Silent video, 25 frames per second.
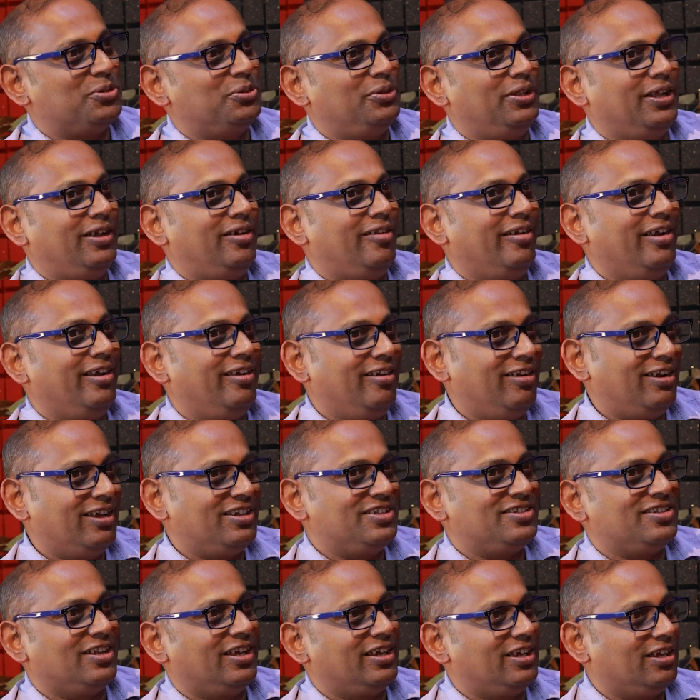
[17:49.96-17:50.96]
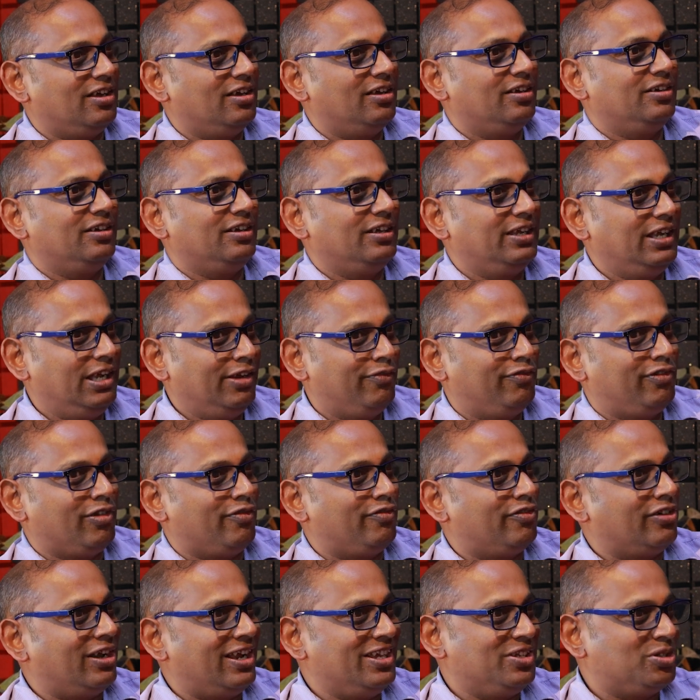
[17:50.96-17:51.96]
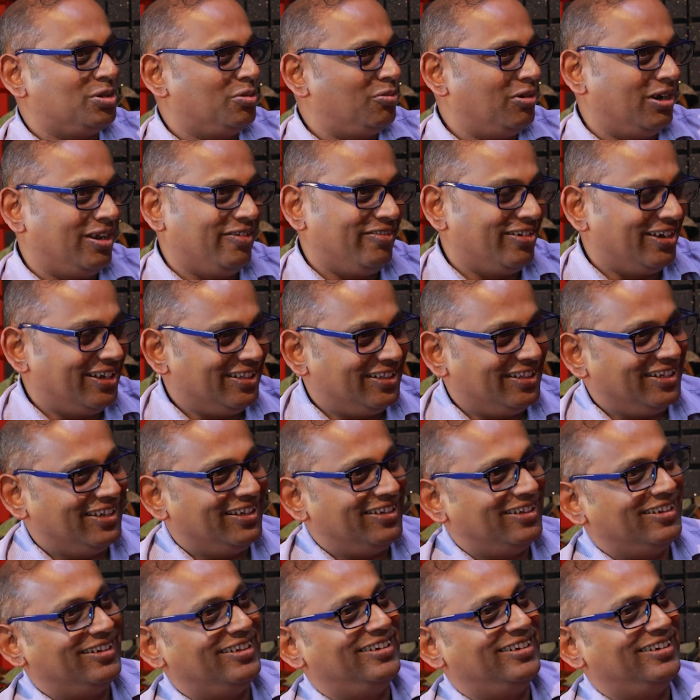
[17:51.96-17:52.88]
So they treat it as like a gift of Christ or whatever, I think.